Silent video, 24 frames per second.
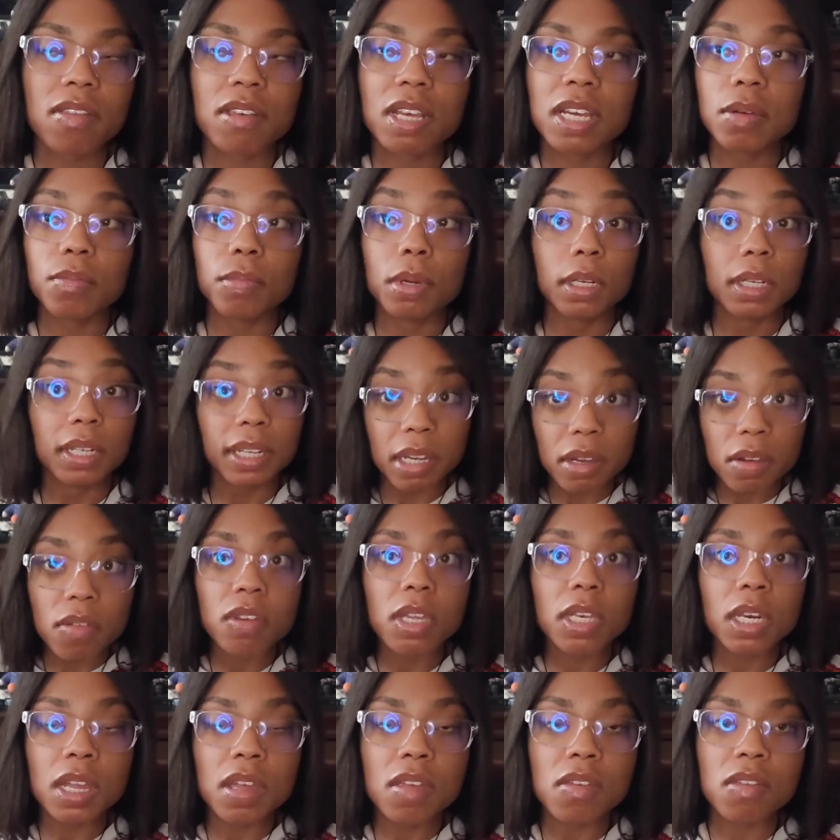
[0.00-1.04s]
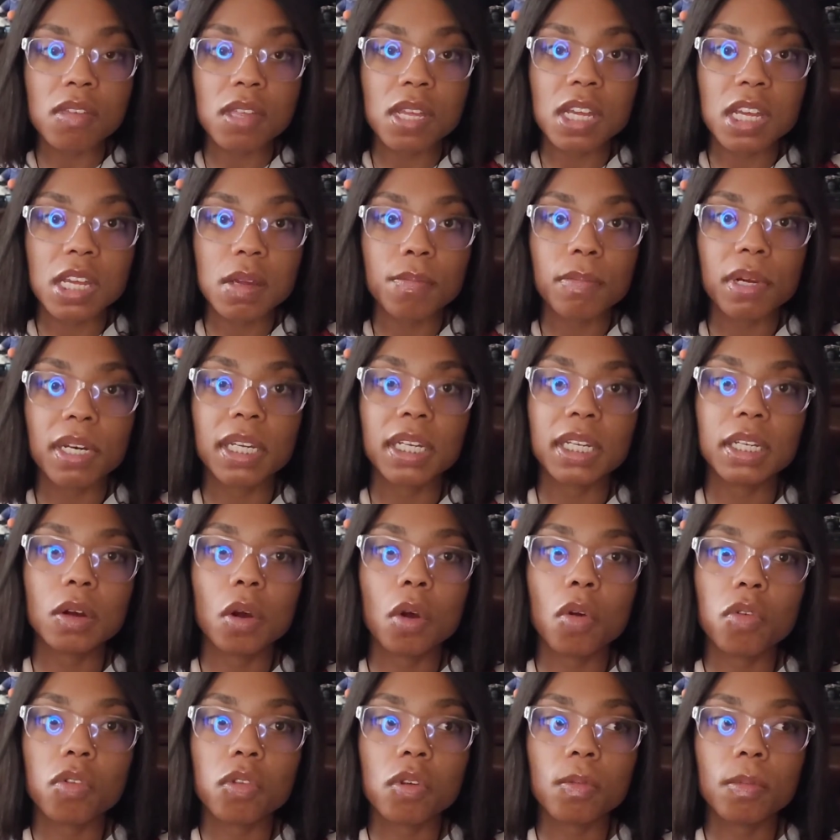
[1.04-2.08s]
He believes in his team, but he
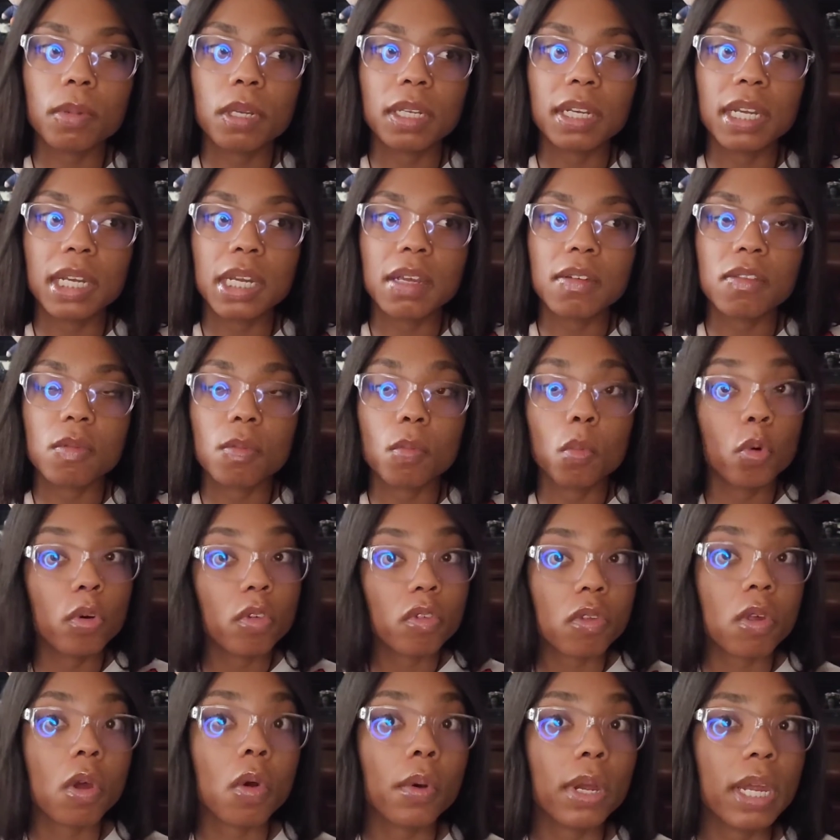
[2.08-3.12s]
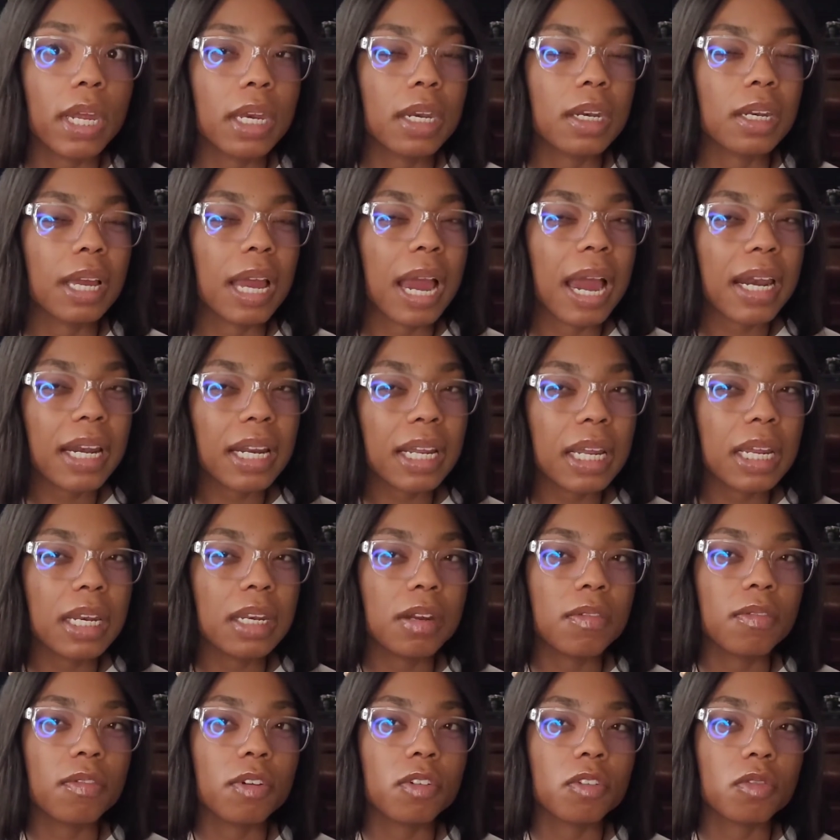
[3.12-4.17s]
also believes more so in kind of
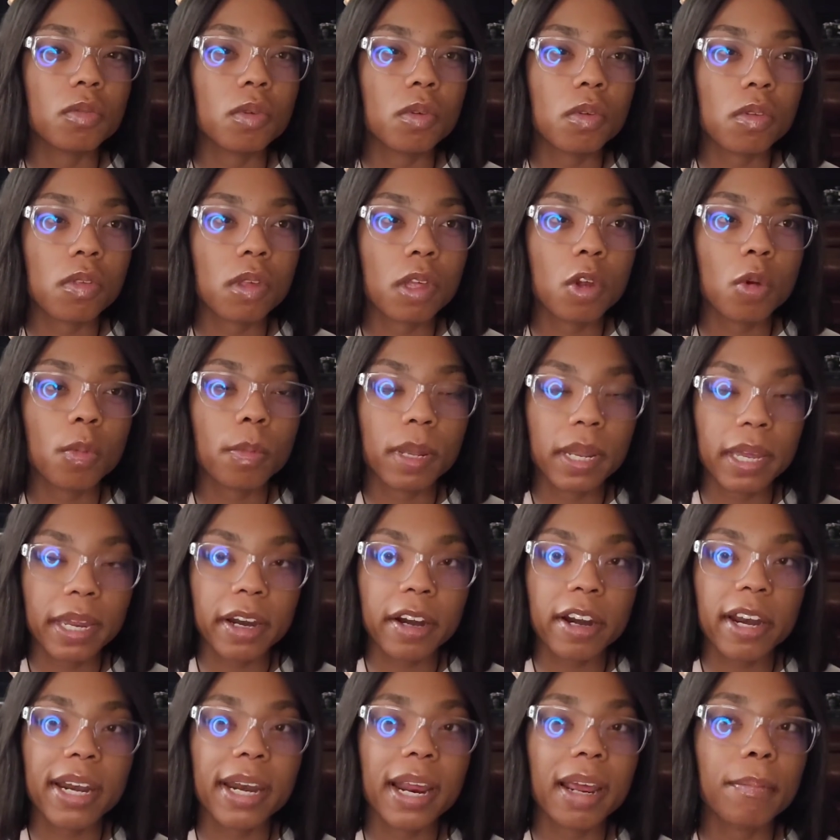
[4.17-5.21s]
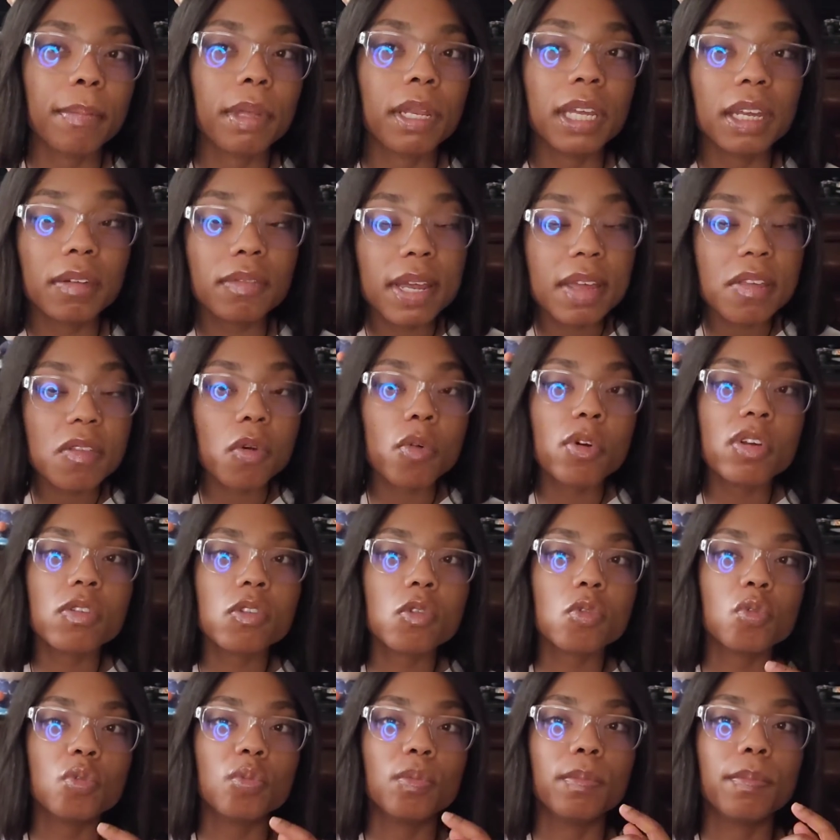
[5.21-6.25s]
individual skill player. And I believe that's going
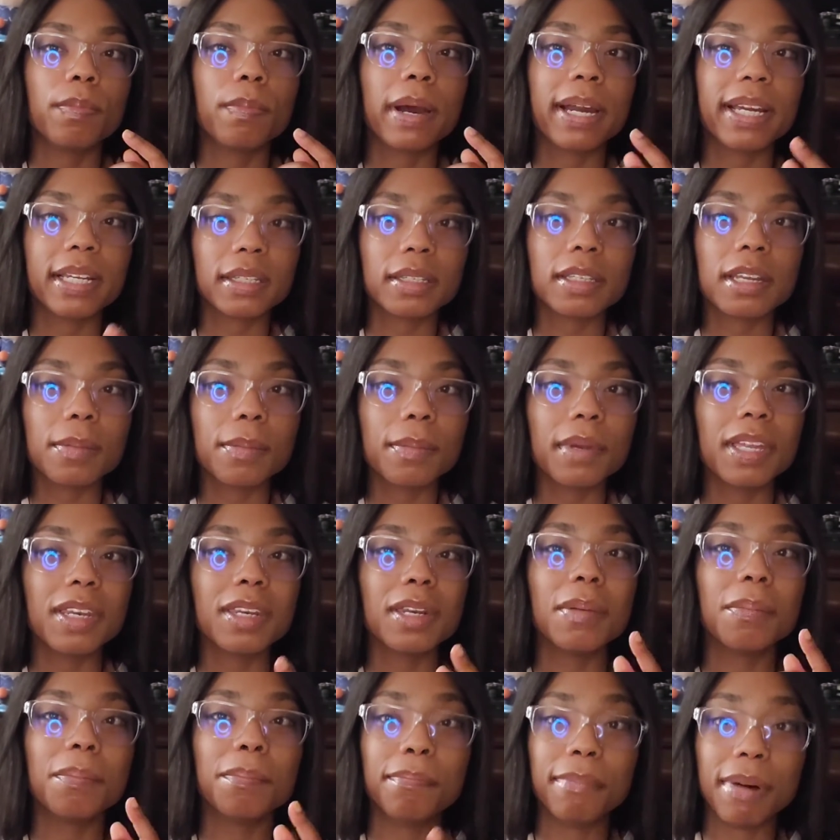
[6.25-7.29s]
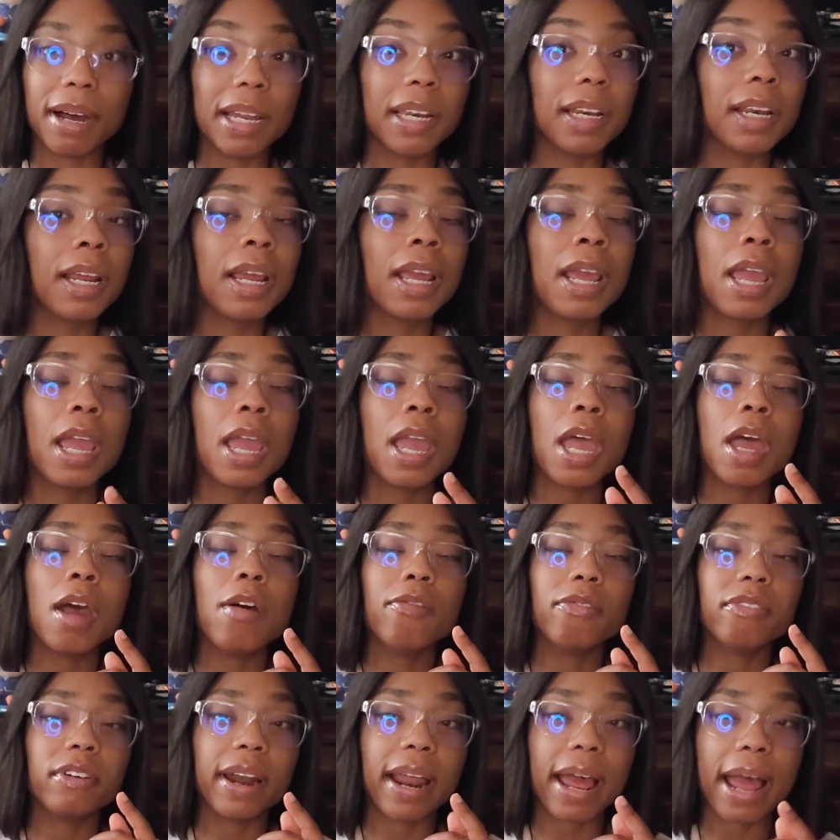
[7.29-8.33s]
to bite them in the butt
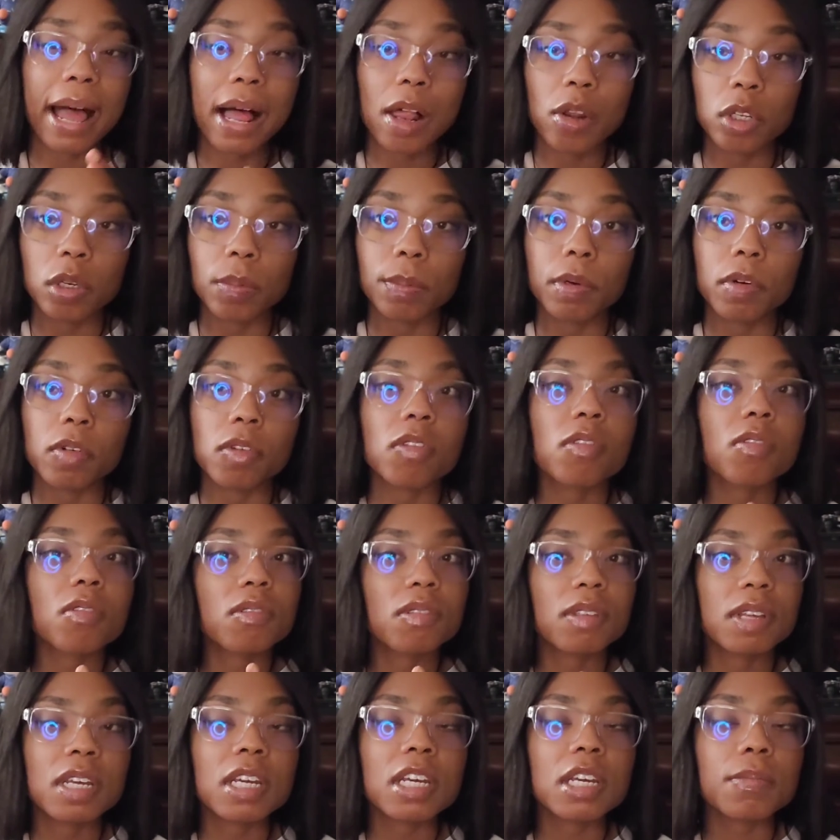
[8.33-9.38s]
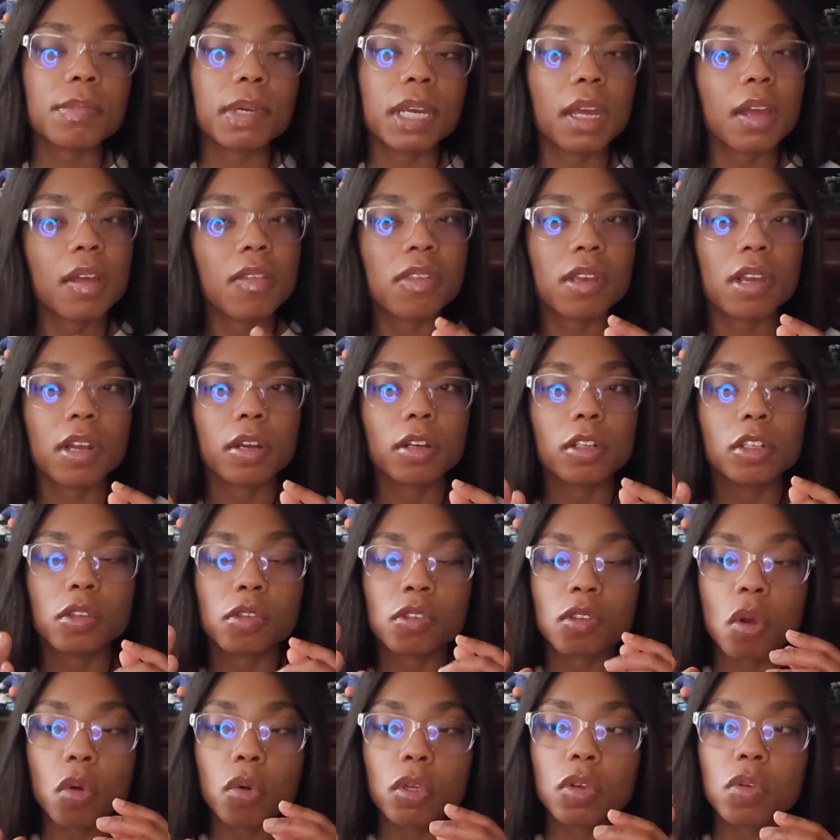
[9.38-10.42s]
for Albert's team, because they're
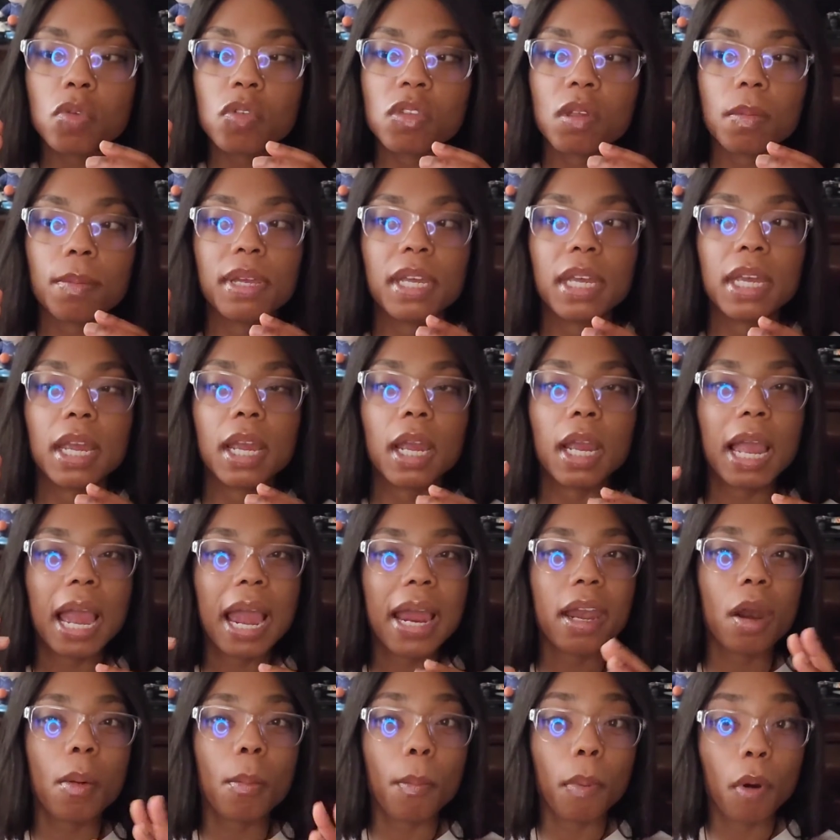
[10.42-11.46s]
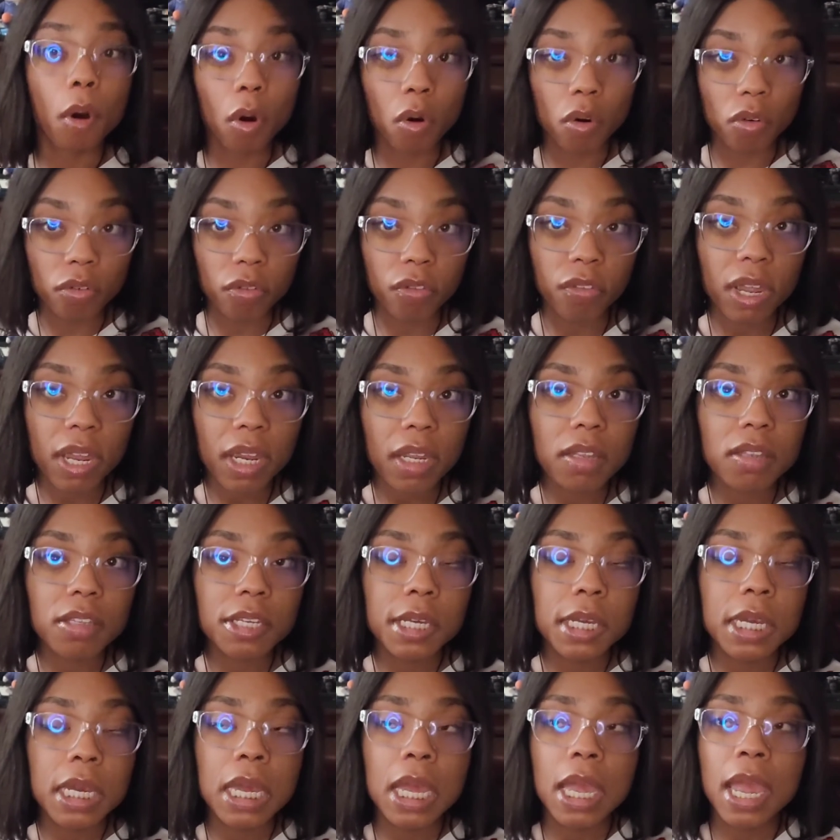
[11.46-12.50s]
so used to being kind of perfect
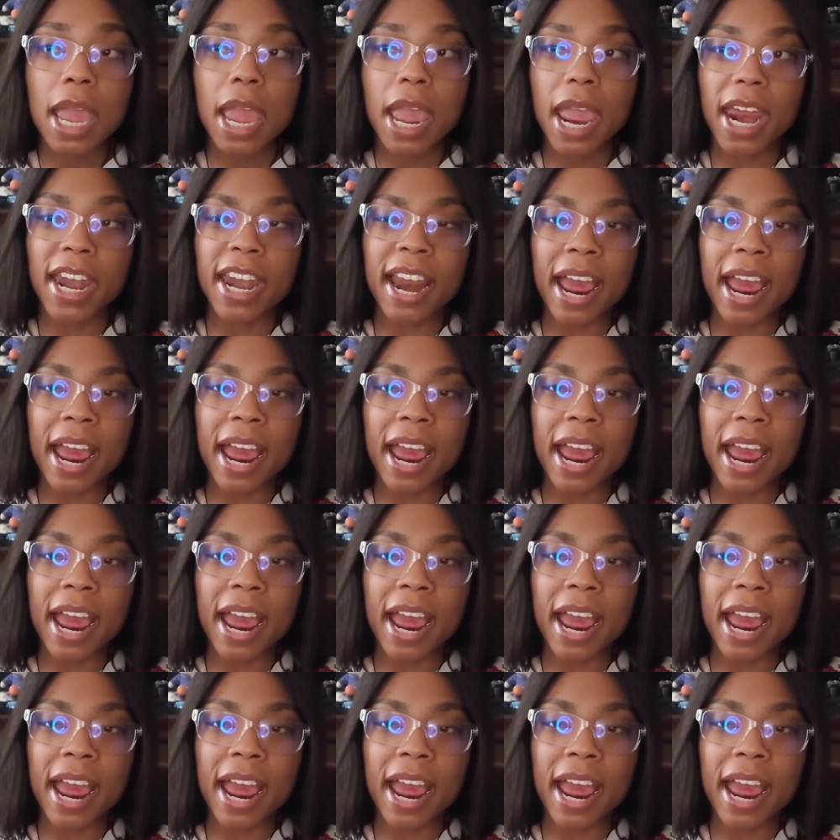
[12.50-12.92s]
and